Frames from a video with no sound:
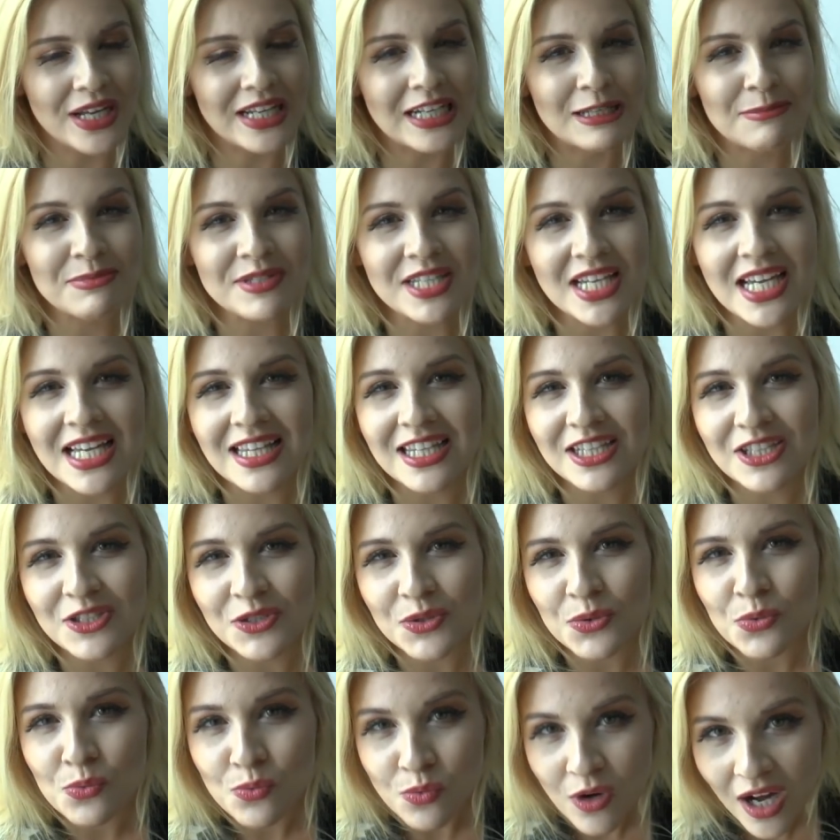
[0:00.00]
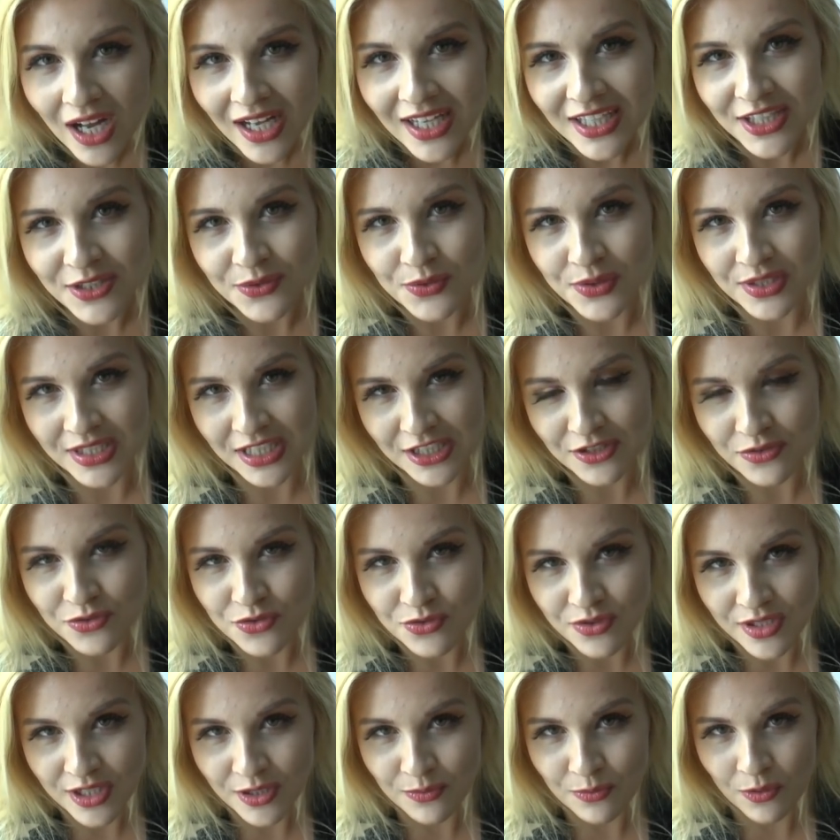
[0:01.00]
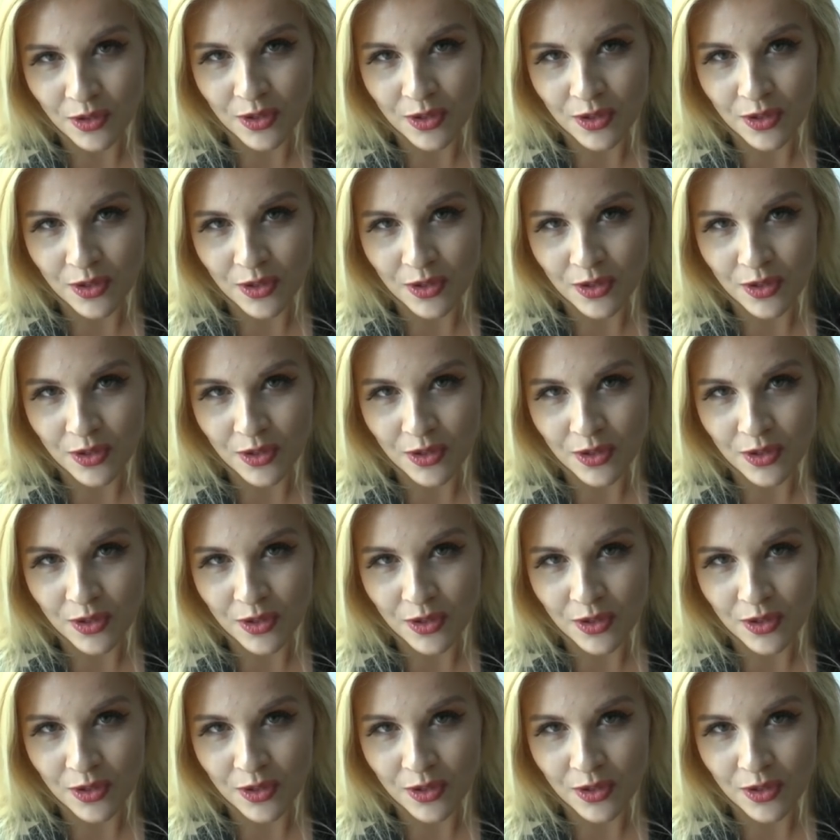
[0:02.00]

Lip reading: And I'm telling you why you need to drink